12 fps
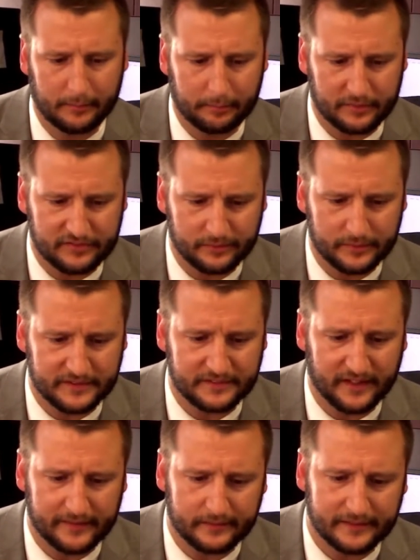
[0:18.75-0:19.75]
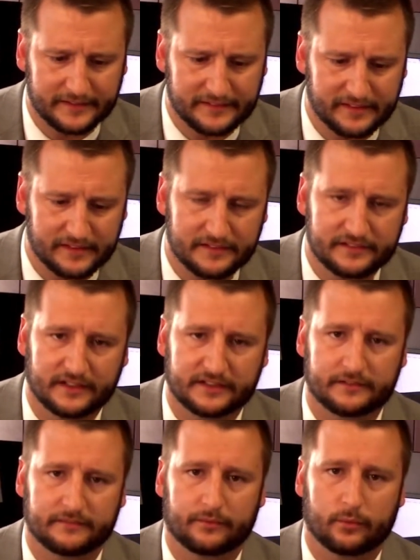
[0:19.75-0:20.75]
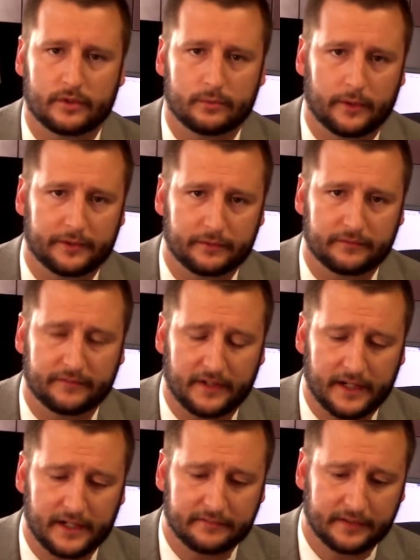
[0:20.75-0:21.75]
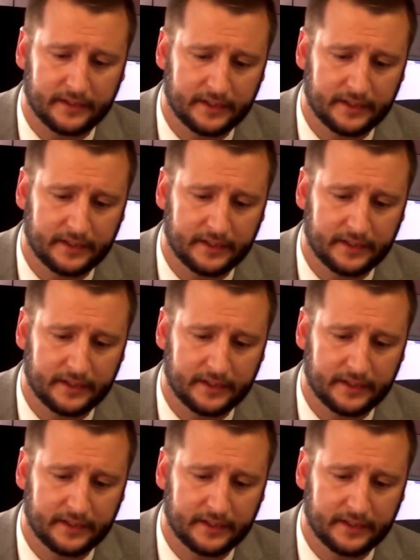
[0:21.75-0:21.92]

Pursuant to Title 18, Section 4105,